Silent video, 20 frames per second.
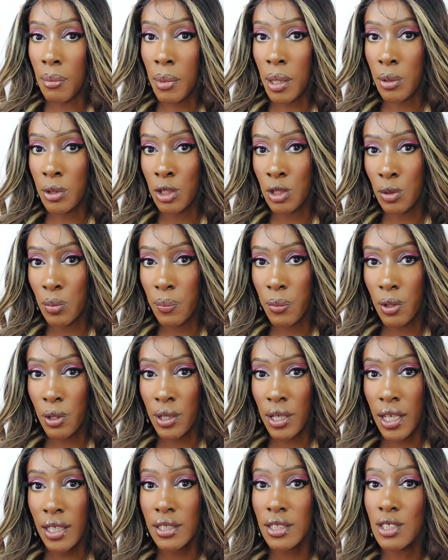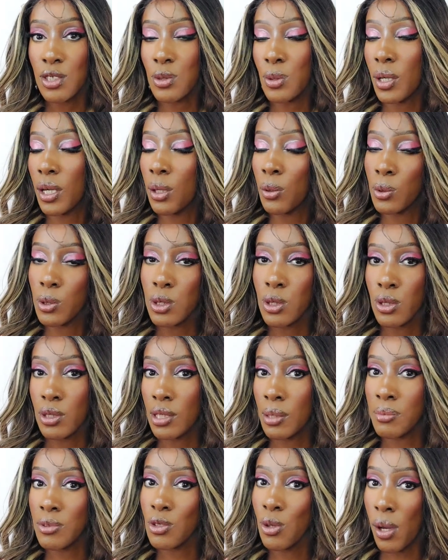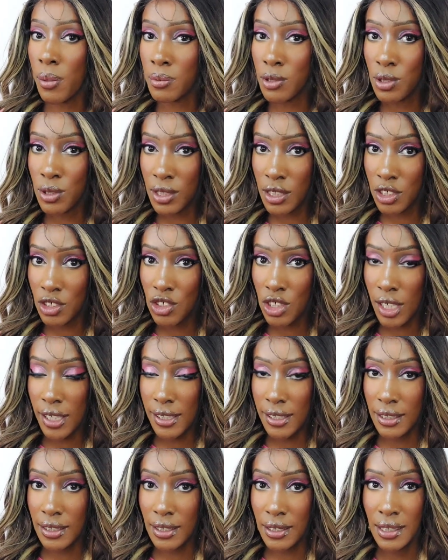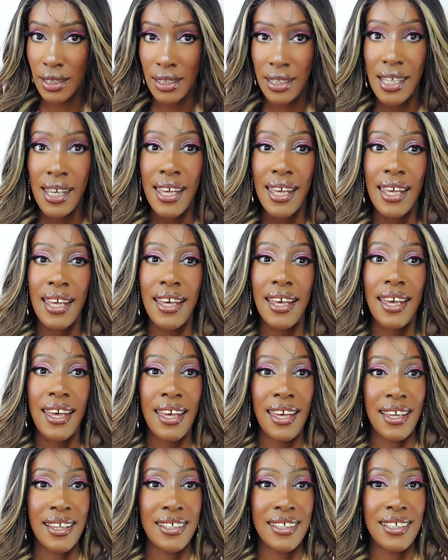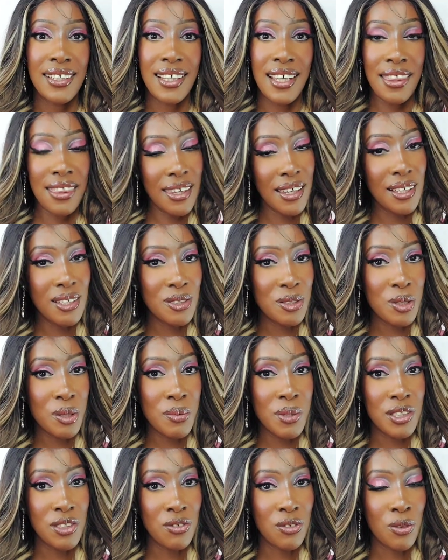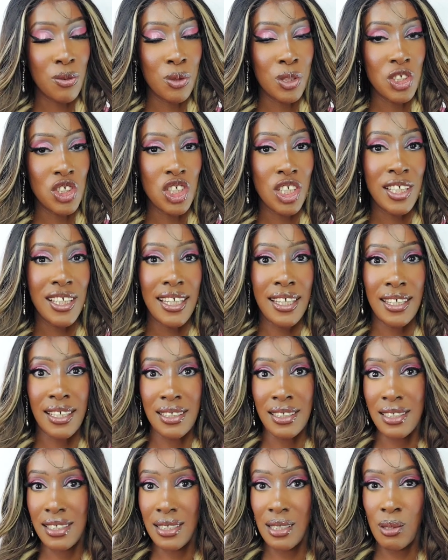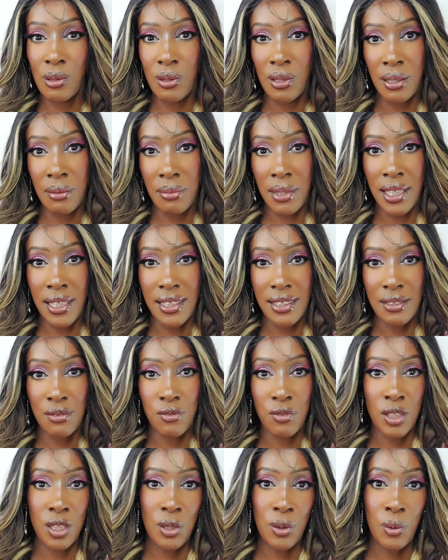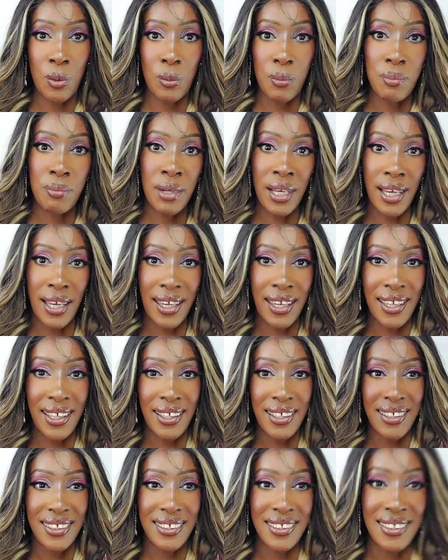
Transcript: about new products, you can also subscribe to this channel. And thank you so much for watching, and I'll see you in my next video. Bye.